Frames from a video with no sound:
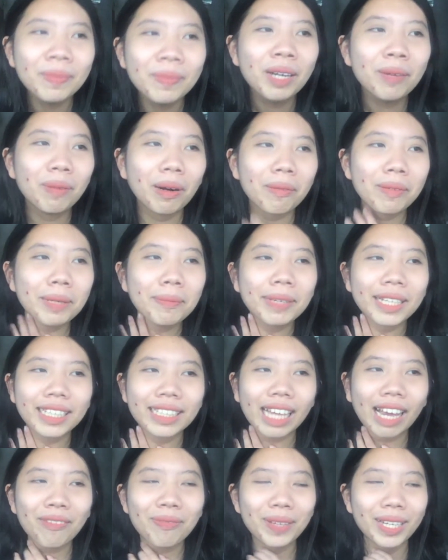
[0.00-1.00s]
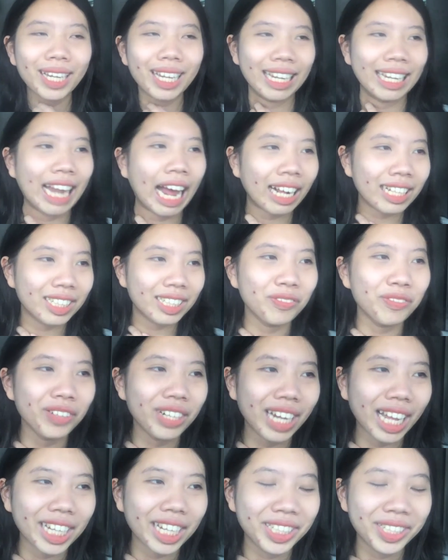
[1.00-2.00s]
probably because I've been inactive
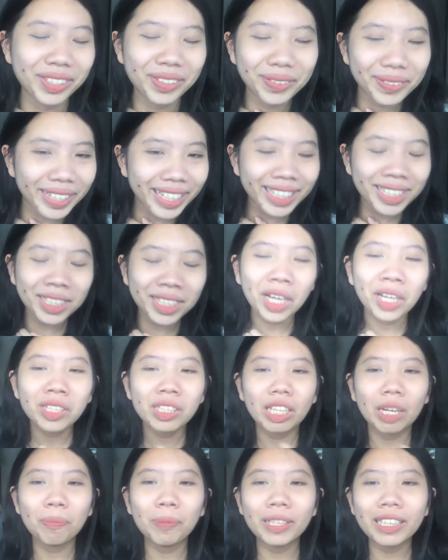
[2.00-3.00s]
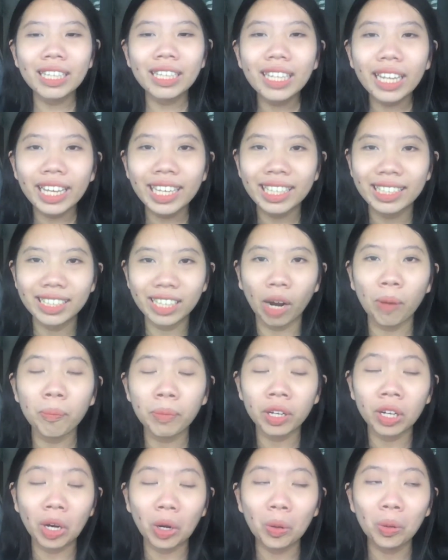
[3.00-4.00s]
for like 2 weeks. So I'll put the link down
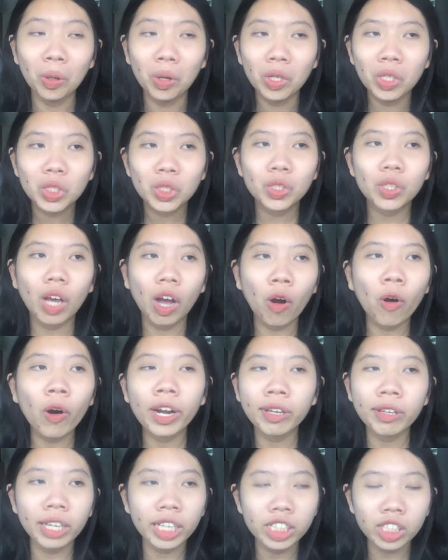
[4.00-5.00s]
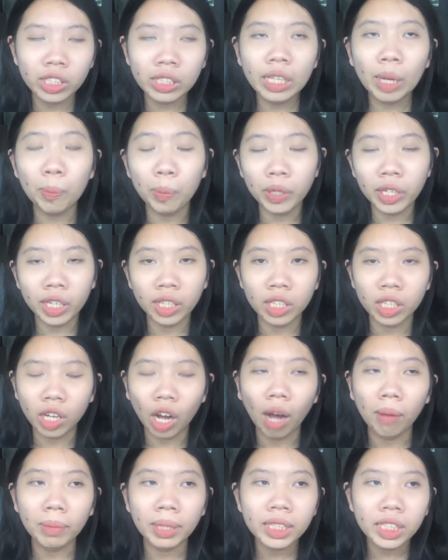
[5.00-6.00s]
below, or you can just like put it in the
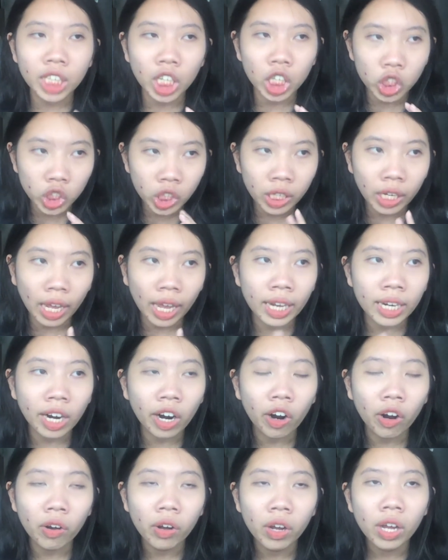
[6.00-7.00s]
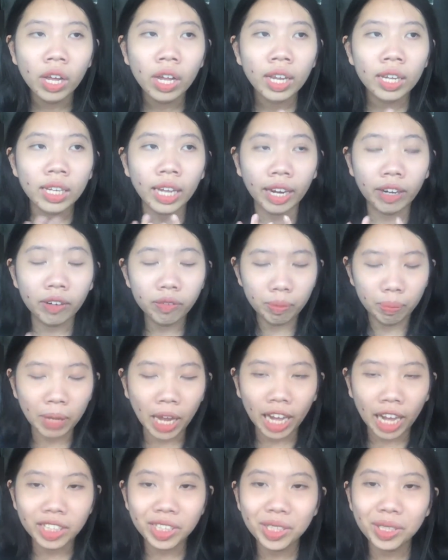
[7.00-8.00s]
comment section and I'll like
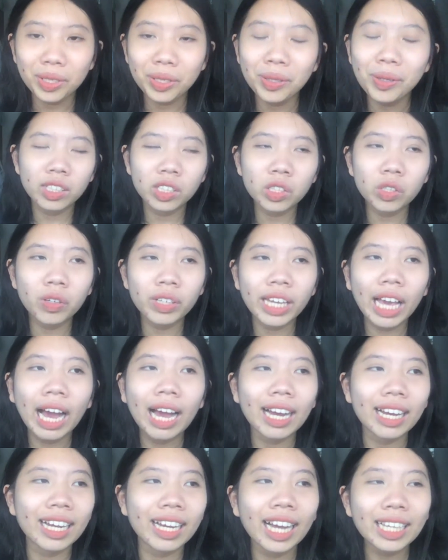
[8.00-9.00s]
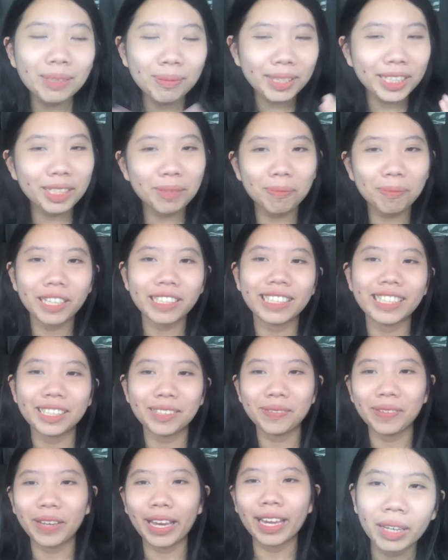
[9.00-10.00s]
reply to you. So yeah guys, please
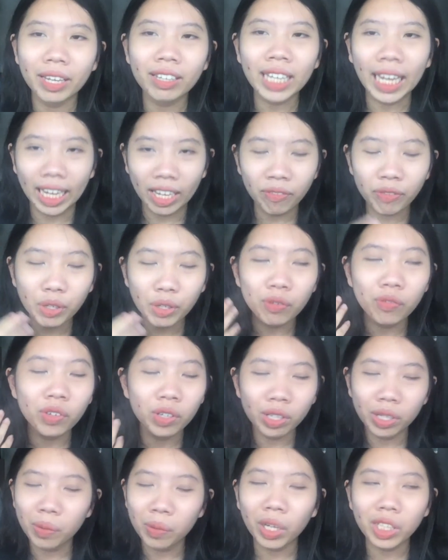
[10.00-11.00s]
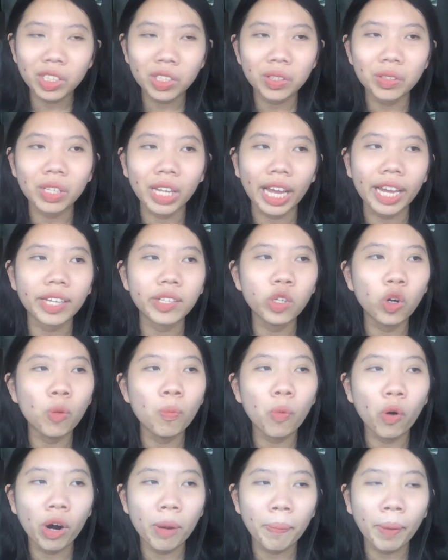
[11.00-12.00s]
participate like if you really want to like know
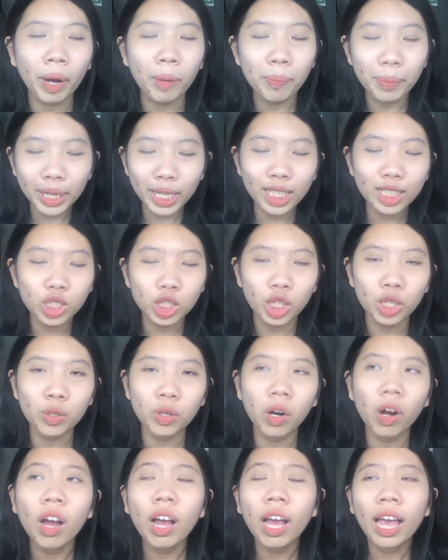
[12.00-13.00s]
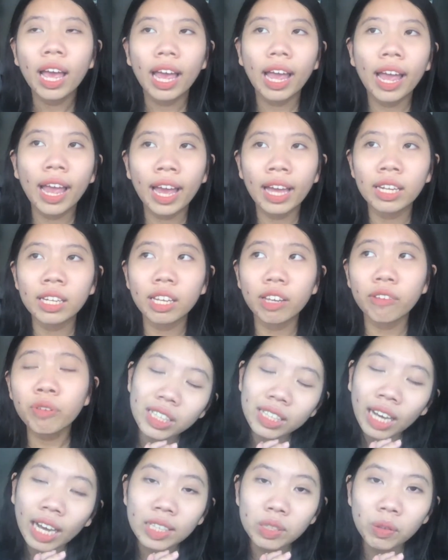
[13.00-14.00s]
more about me in general, and if
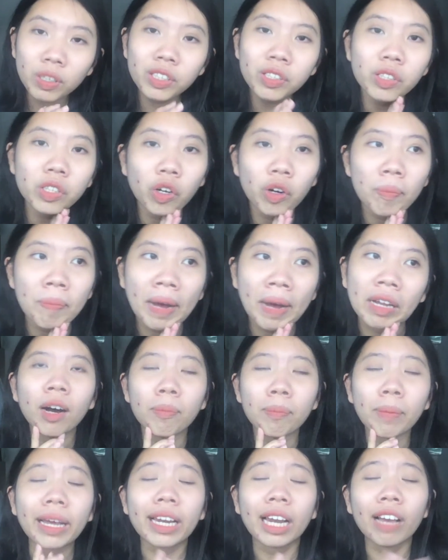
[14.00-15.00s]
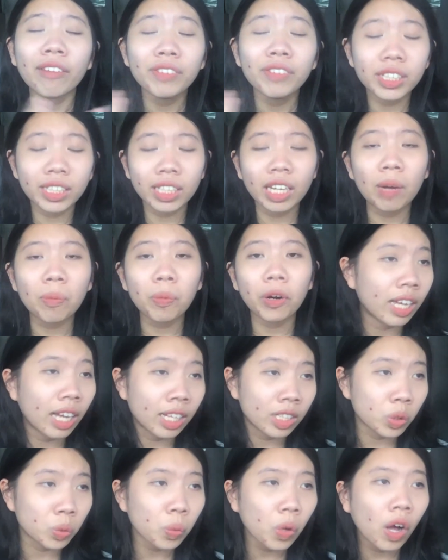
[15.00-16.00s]
you guys want to know about my life in Singapore
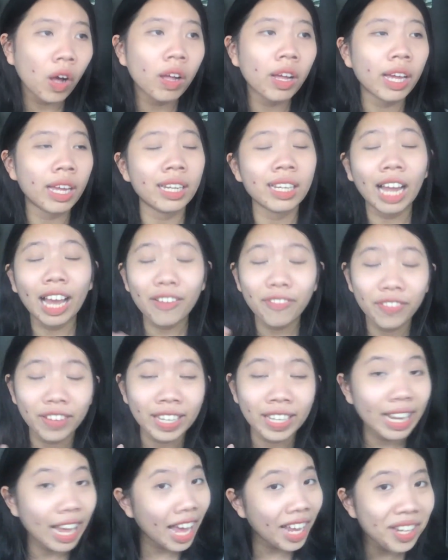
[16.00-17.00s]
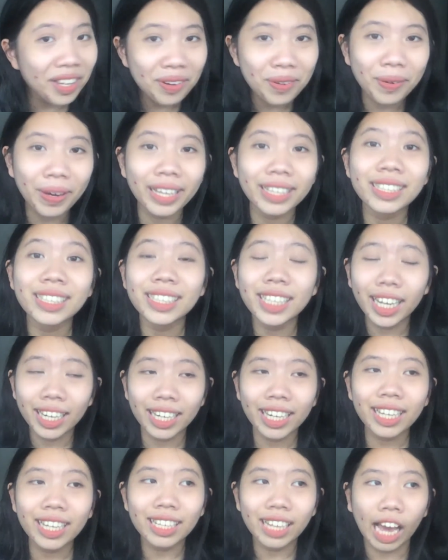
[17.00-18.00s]
as well, and life in NUS
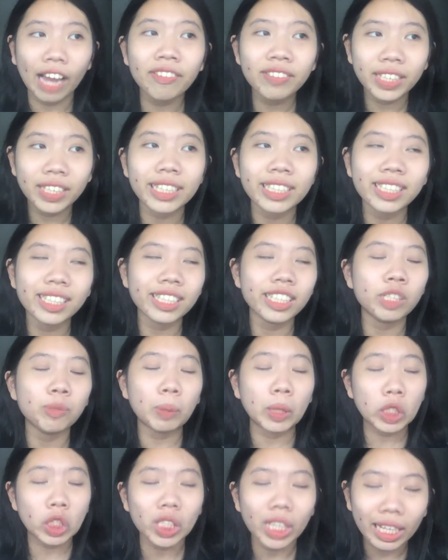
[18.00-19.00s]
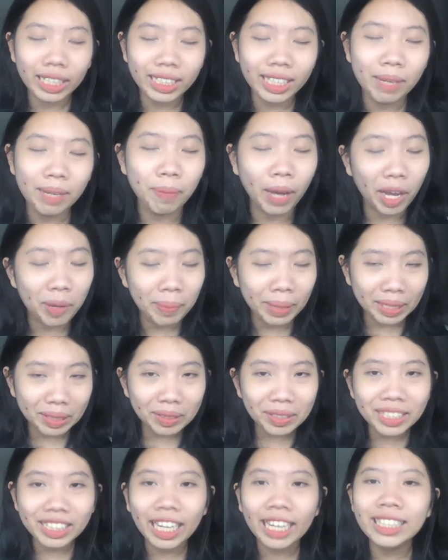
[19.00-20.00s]
studying life sciences, specializing in
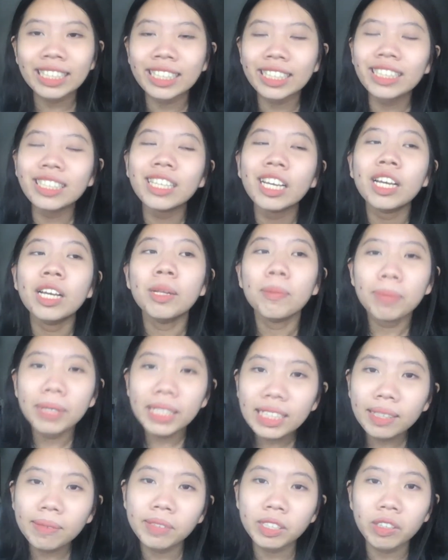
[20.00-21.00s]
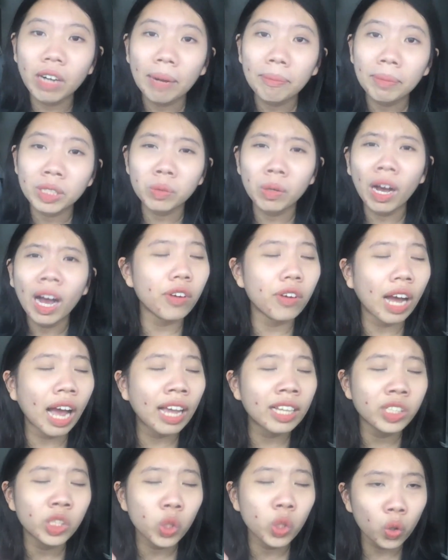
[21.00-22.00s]
biomedical sciences, please subscribe as well.
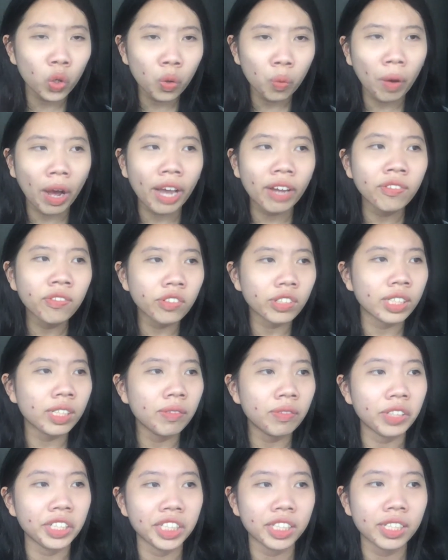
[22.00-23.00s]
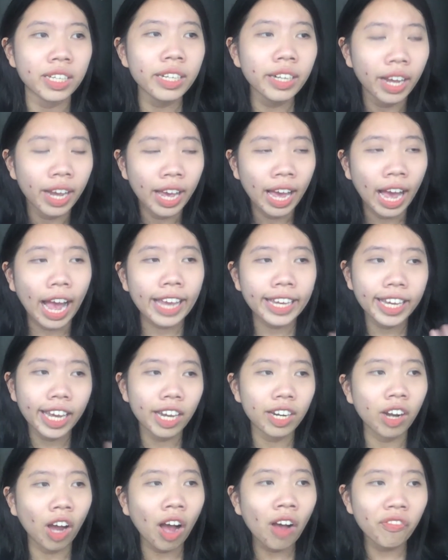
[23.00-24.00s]
I don't know why, for some reason I
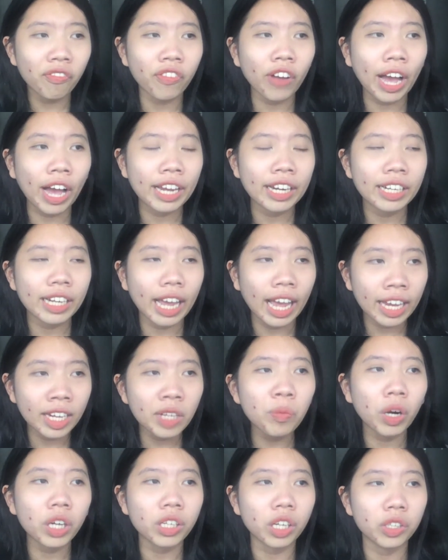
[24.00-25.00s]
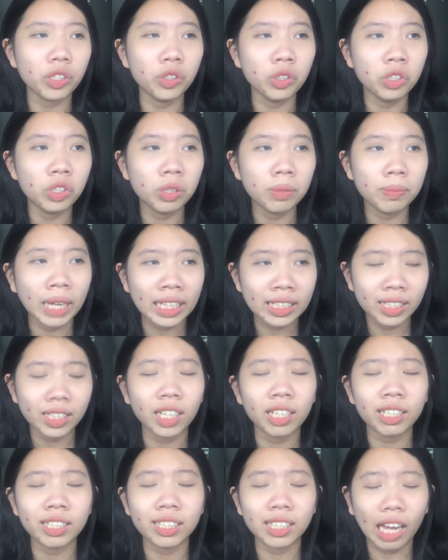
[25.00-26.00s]
cannot find anyone on YouTube that
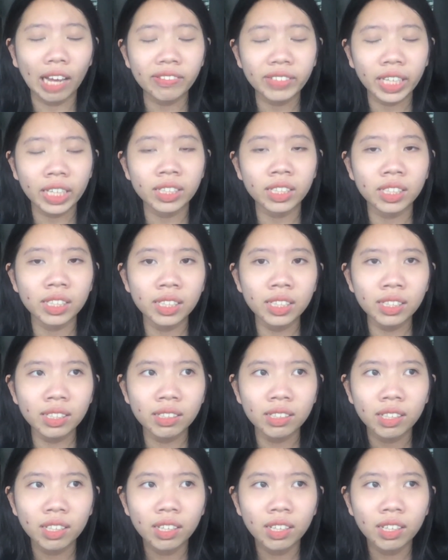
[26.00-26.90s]
studies life sciences